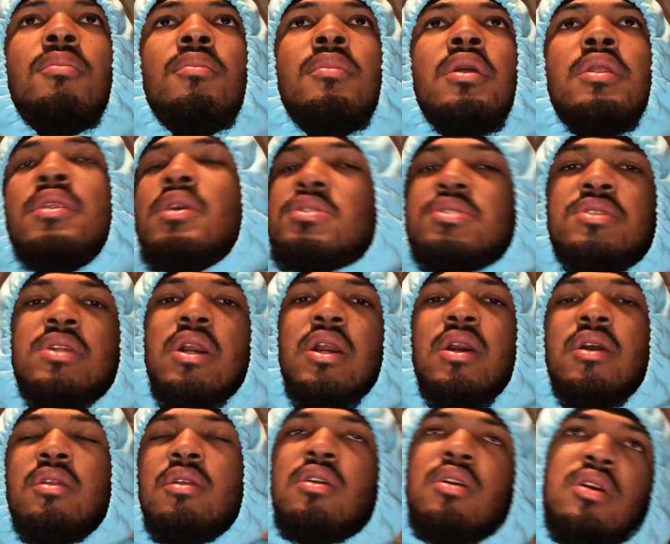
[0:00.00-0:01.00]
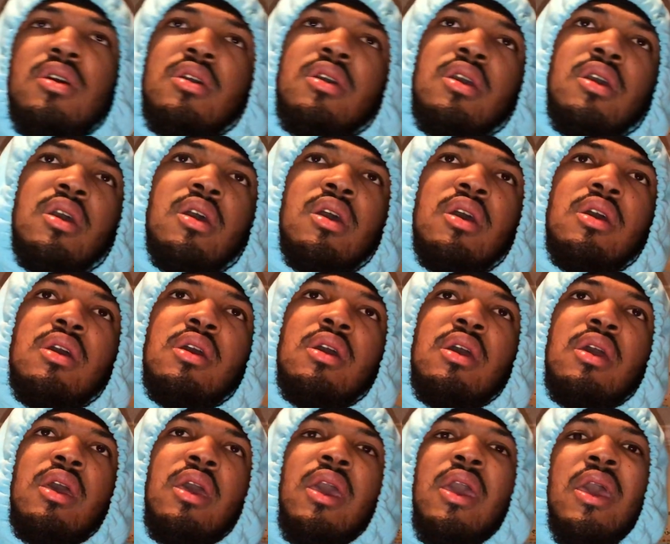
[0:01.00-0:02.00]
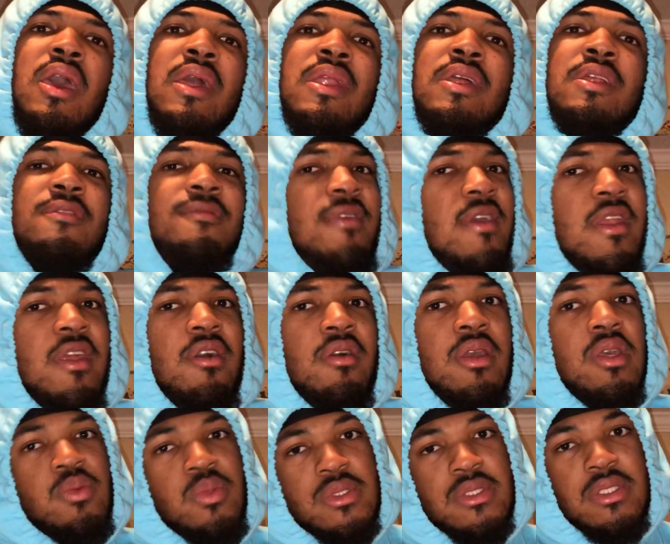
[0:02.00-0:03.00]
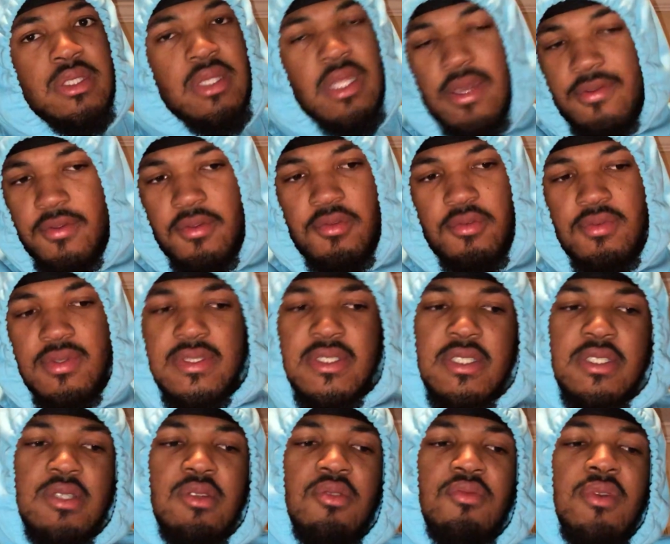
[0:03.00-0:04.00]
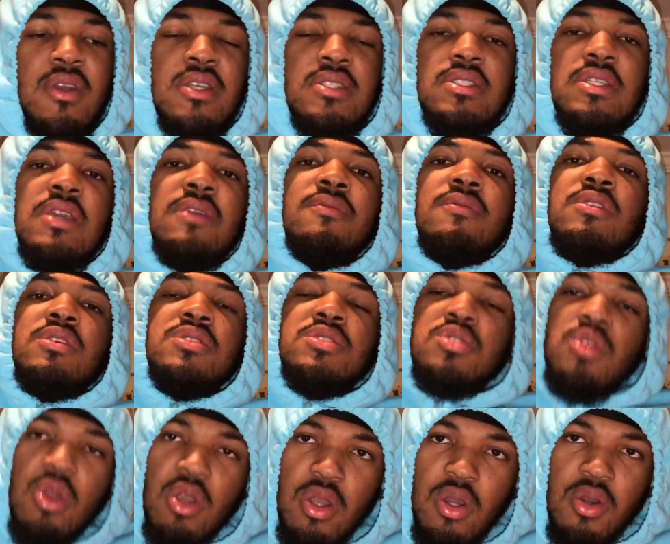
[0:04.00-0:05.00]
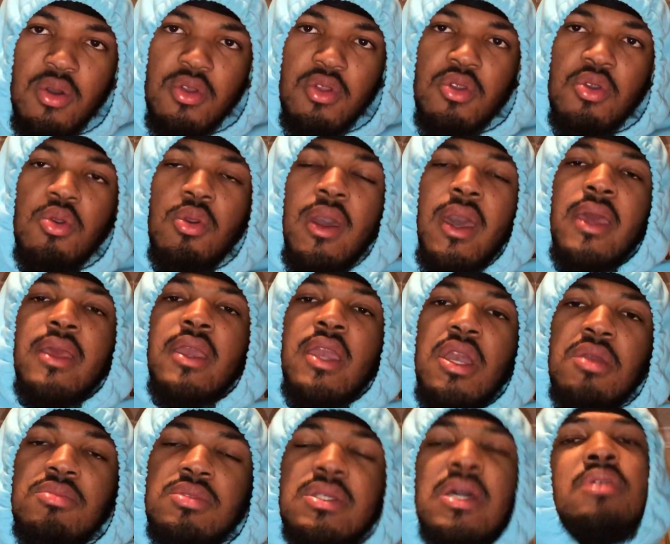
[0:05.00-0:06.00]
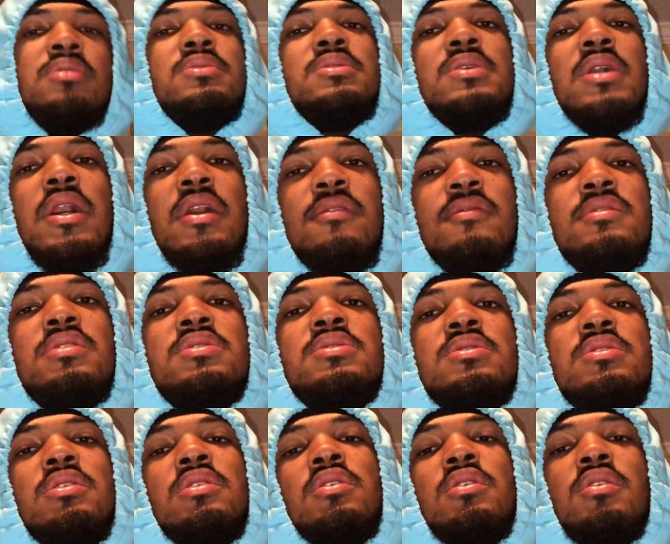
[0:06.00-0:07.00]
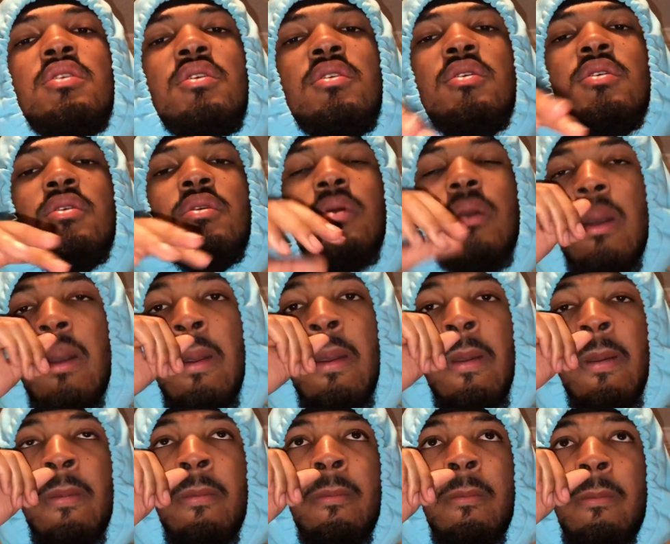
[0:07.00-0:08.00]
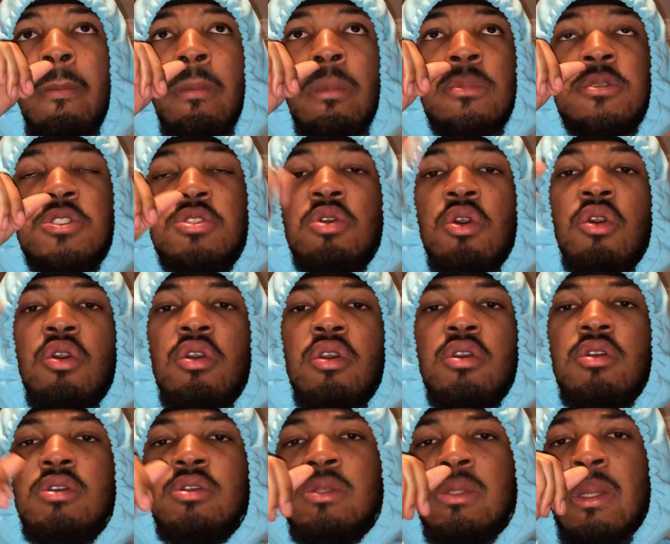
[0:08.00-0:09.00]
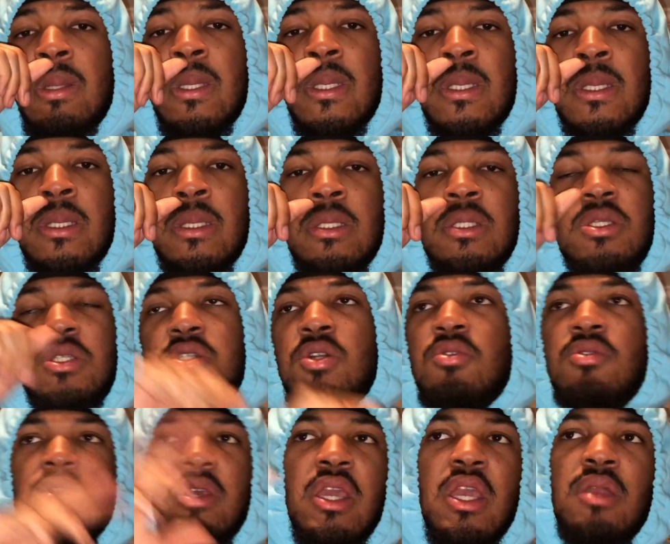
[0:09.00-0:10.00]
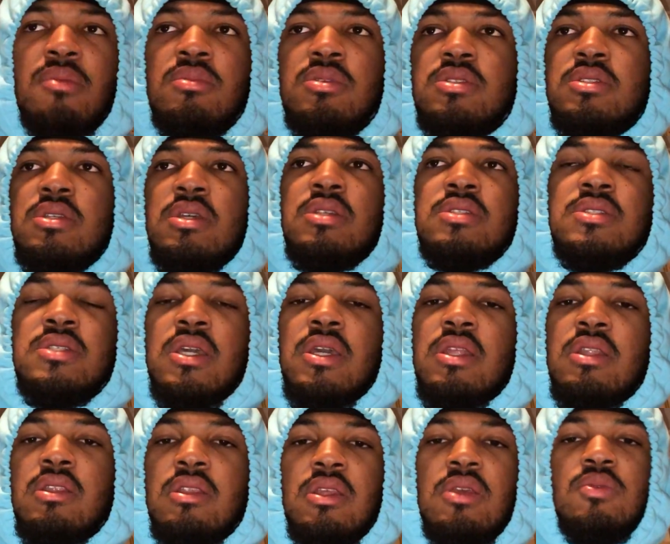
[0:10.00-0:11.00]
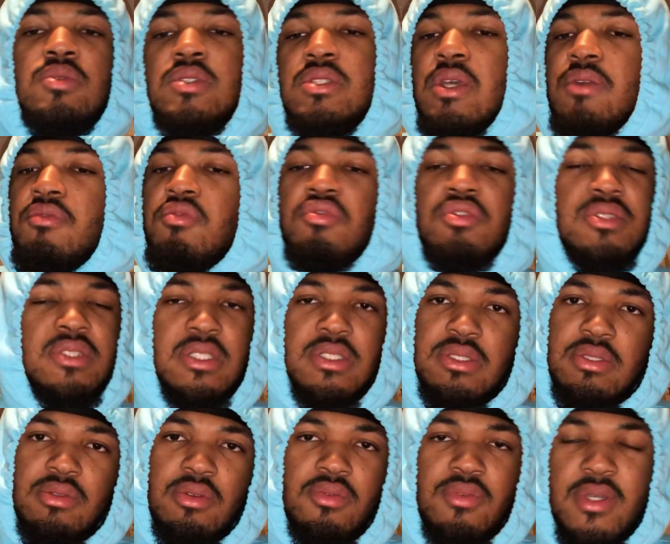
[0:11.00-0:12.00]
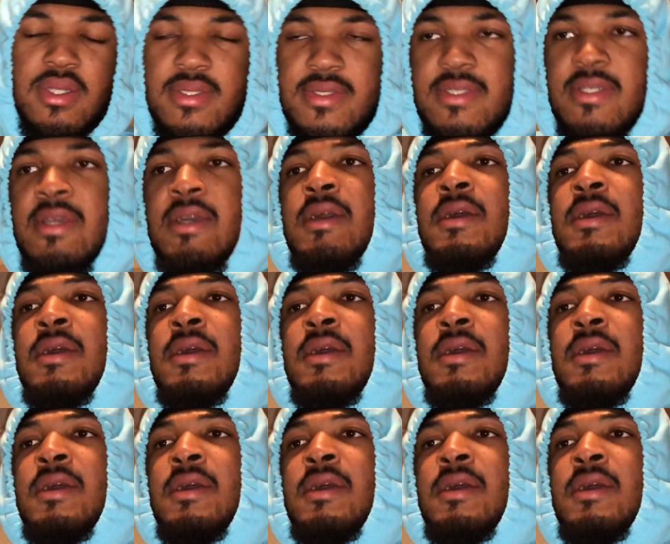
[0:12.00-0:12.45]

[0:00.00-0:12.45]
It does not. And in the video, he was never resisting arrest. Even the store owner who had cameras outside of his store showed the cameras and said he was never resisting arrest.